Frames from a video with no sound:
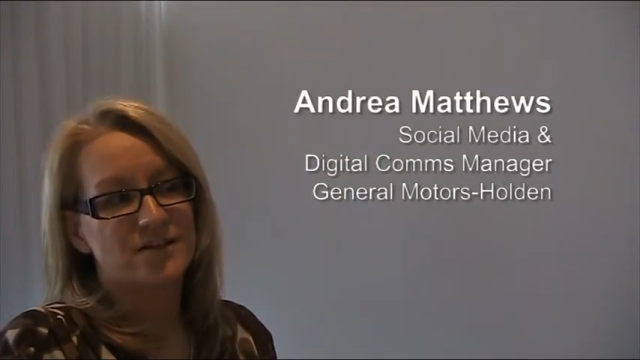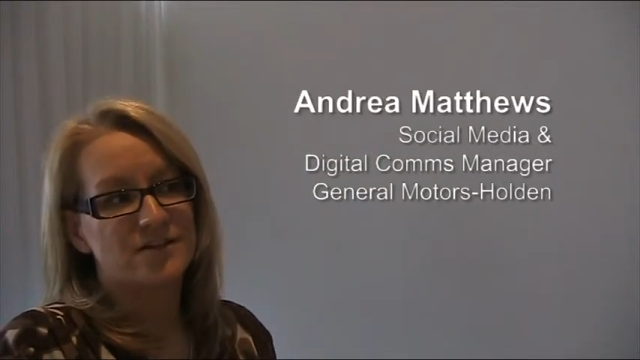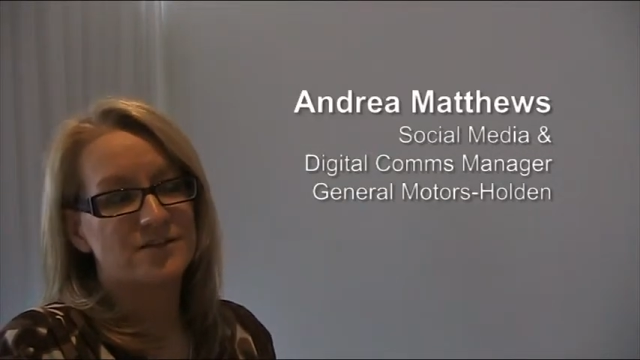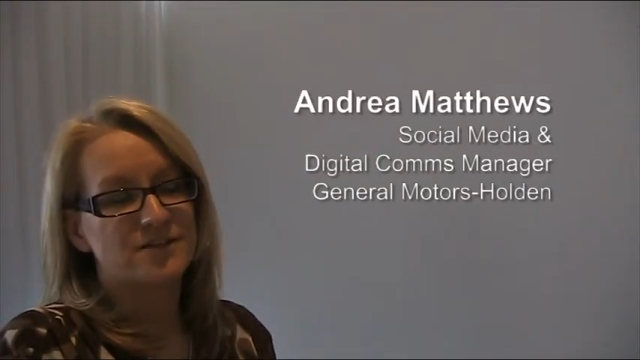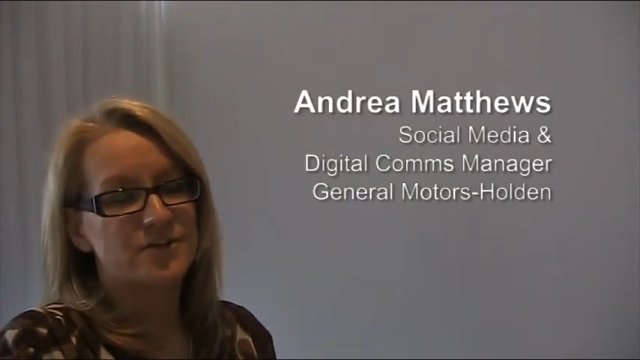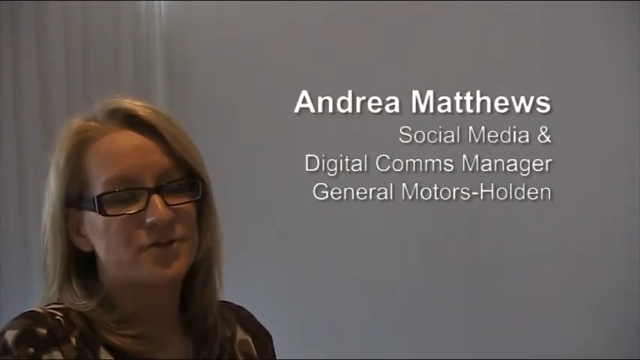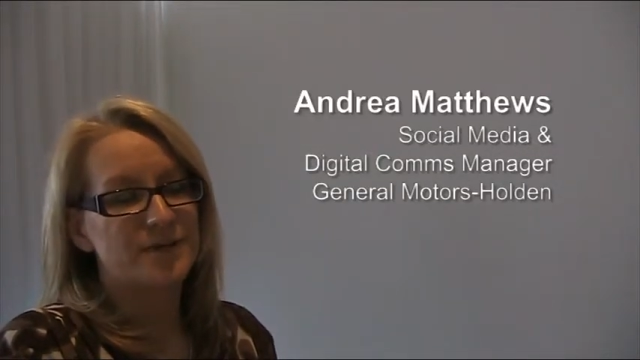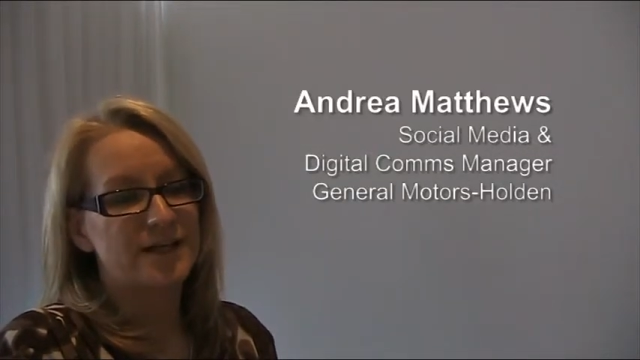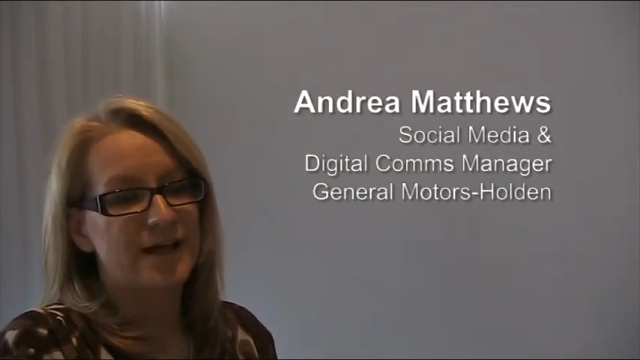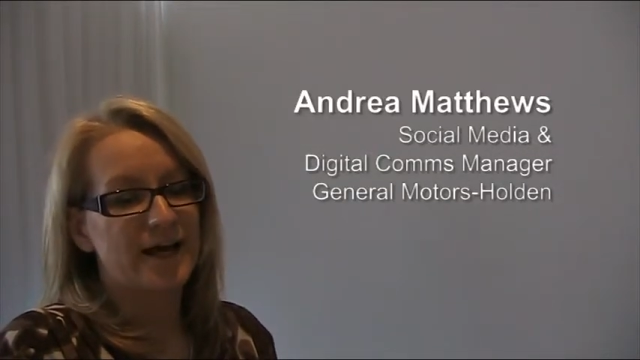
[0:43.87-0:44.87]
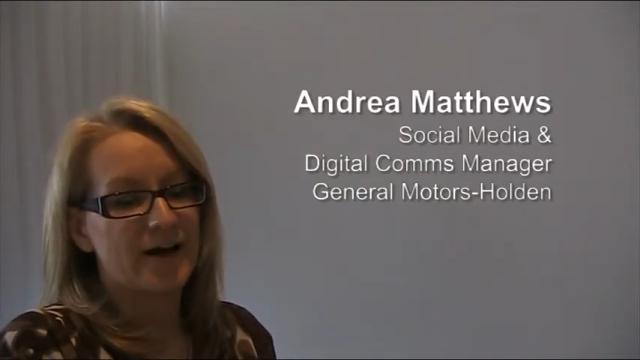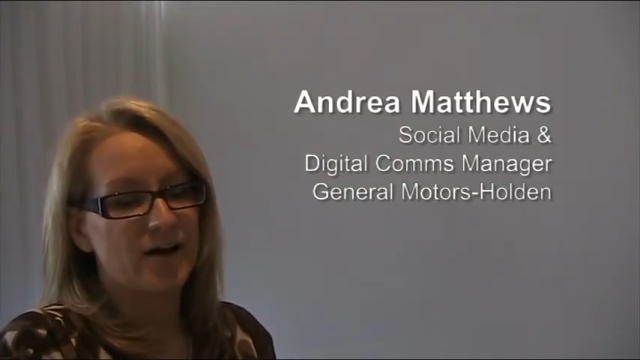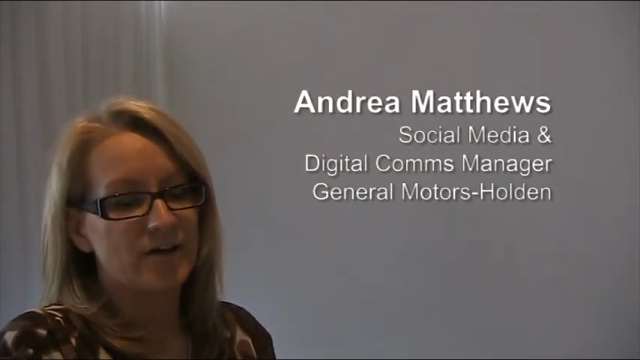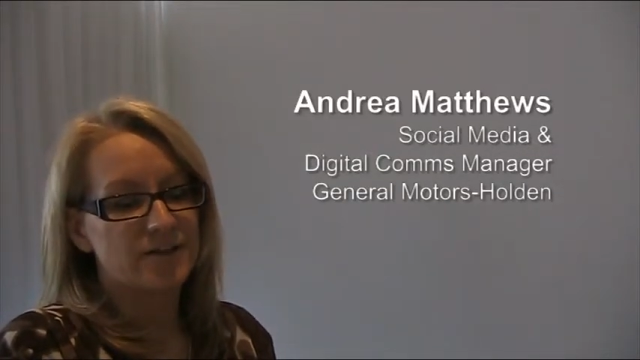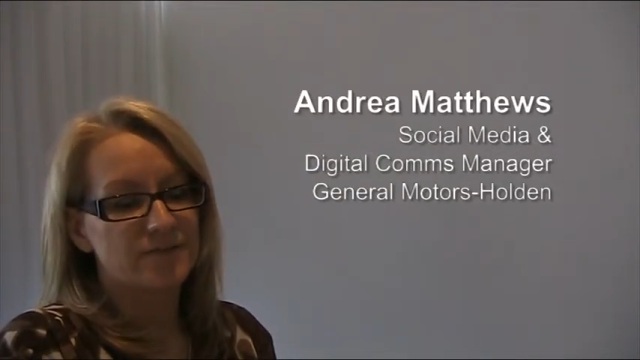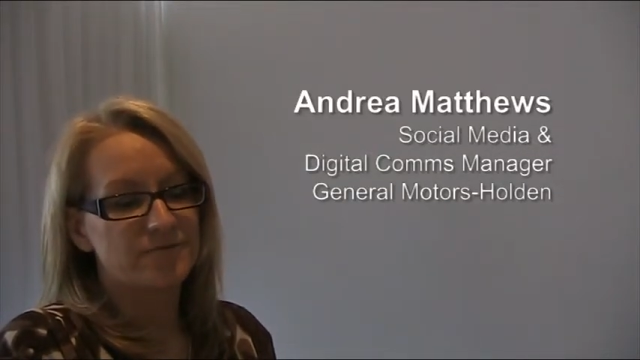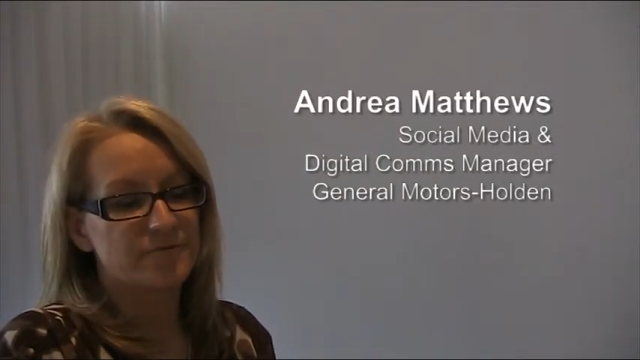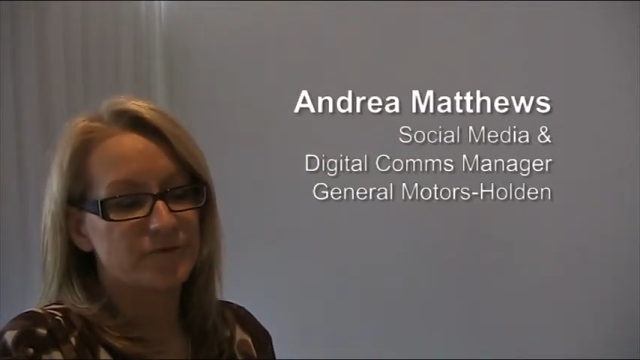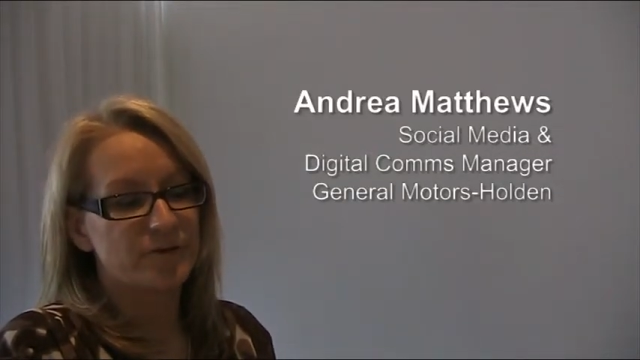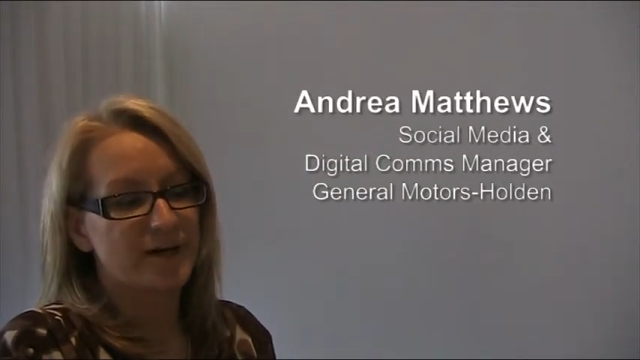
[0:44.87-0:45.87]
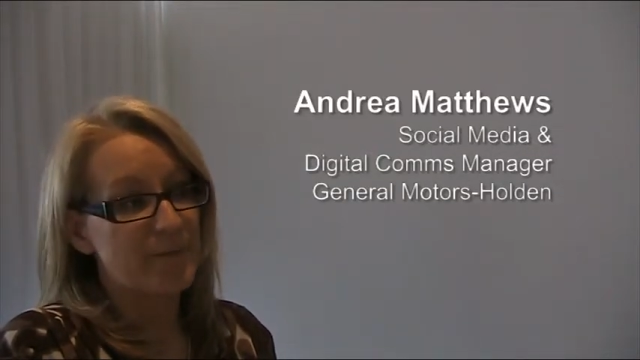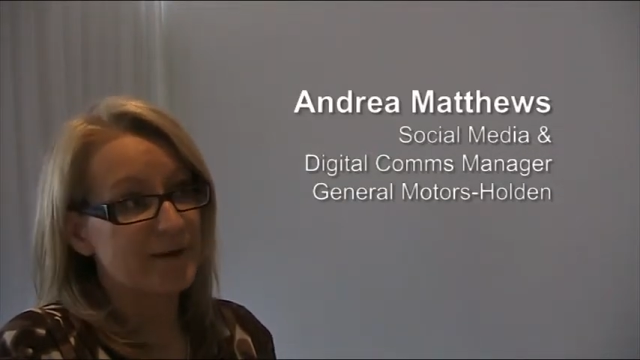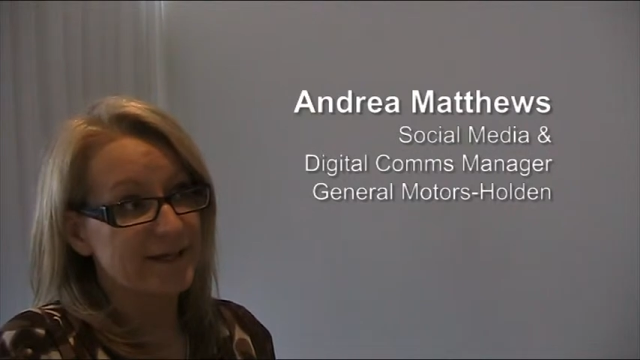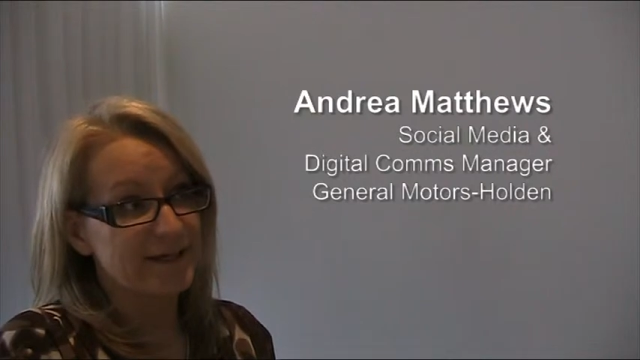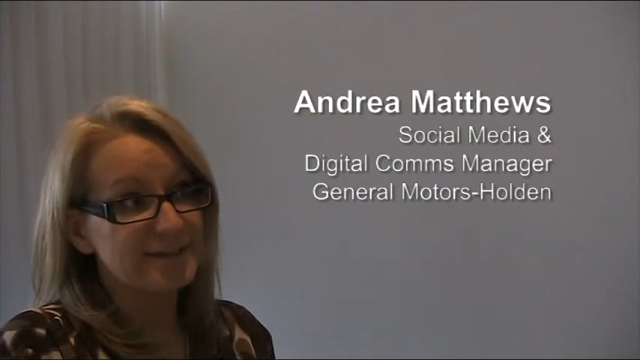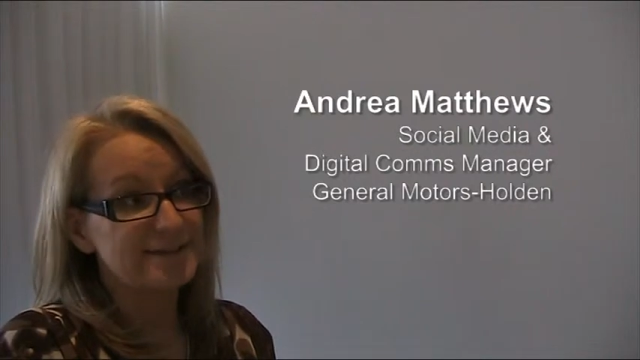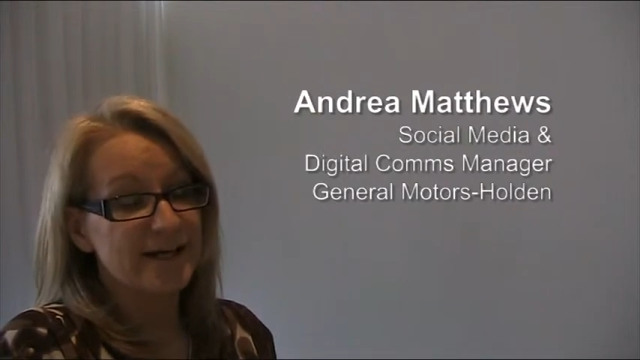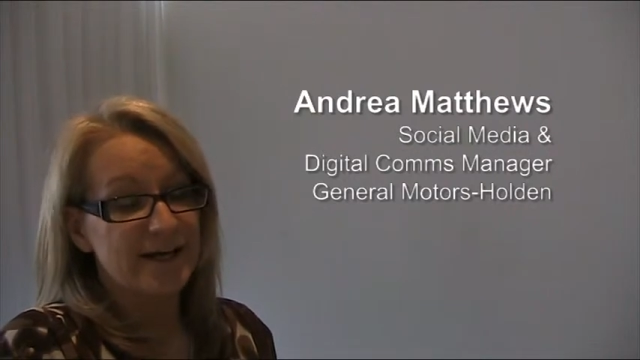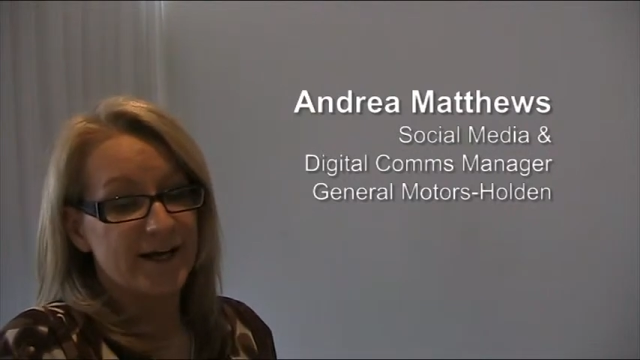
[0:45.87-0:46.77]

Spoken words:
on social media at Holden for a couple of years,